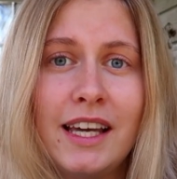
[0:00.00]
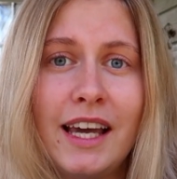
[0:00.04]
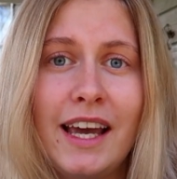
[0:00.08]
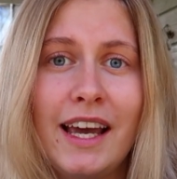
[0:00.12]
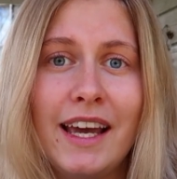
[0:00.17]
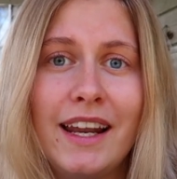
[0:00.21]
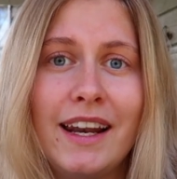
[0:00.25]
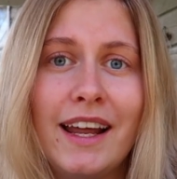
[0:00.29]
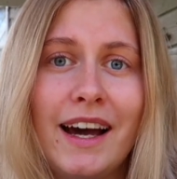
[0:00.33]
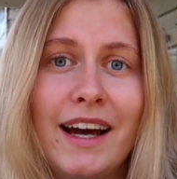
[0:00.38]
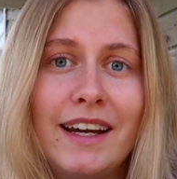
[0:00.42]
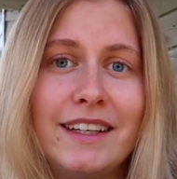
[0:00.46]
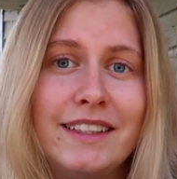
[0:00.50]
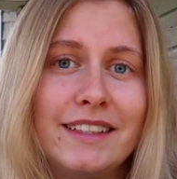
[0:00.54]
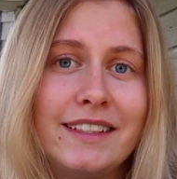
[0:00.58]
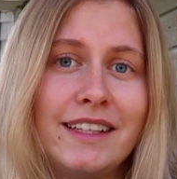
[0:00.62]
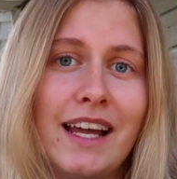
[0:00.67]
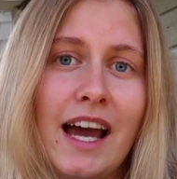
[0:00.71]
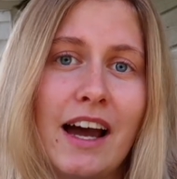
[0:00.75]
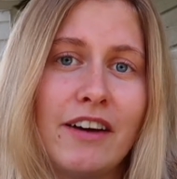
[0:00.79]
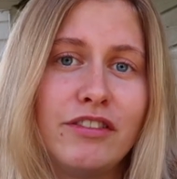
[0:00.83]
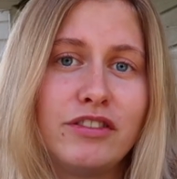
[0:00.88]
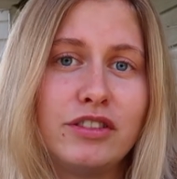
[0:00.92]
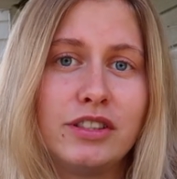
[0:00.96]
and I didn't
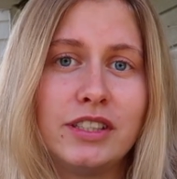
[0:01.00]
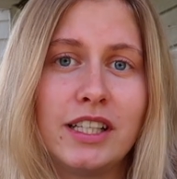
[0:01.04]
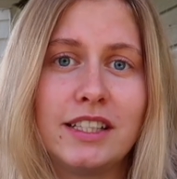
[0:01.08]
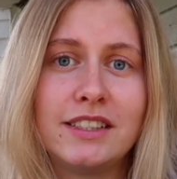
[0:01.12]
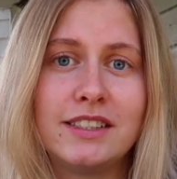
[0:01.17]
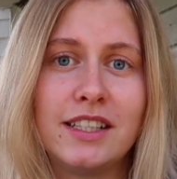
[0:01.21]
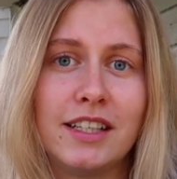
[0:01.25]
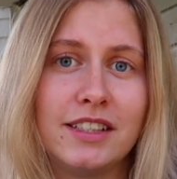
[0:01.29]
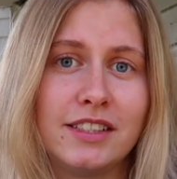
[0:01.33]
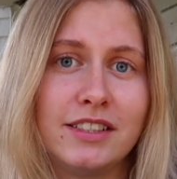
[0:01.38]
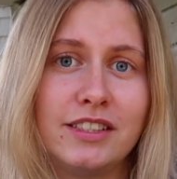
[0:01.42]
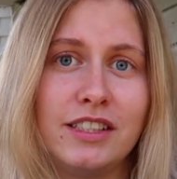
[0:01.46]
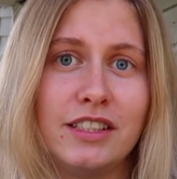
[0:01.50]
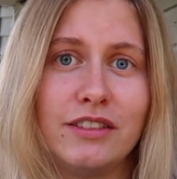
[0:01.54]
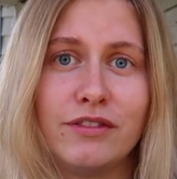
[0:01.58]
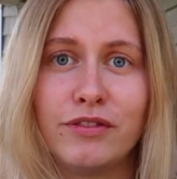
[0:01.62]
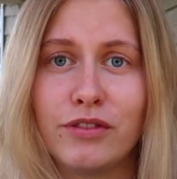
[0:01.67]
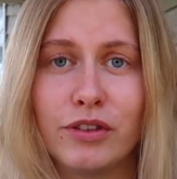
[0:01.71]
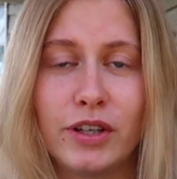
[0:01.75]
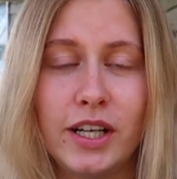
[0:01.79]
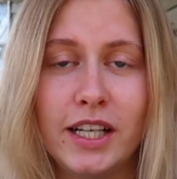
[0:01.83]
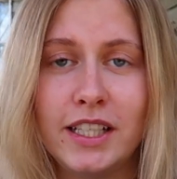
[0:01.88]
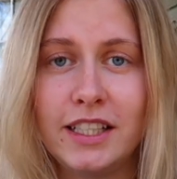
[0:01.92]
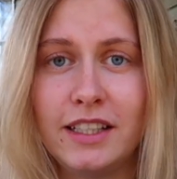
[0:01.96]
have to get tested
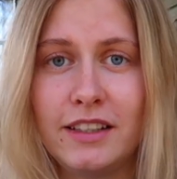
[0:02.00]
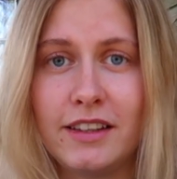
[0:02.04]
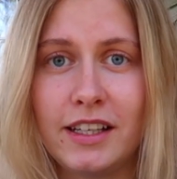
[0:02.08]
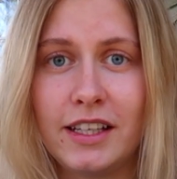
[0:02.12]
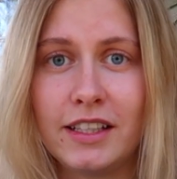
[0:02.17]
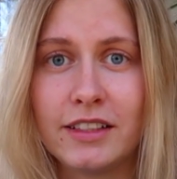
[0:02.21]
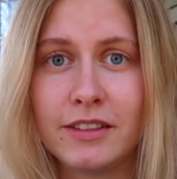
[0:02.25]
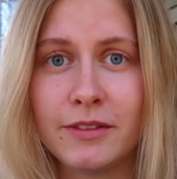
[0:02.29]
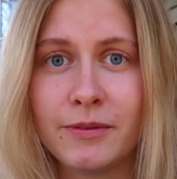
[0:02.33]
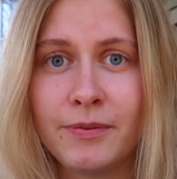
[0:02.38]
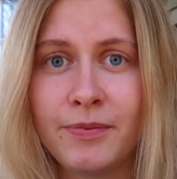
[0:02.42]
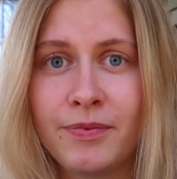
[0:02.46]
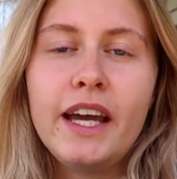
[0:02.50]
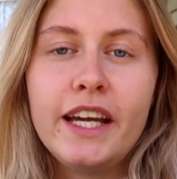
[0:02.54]
for anything.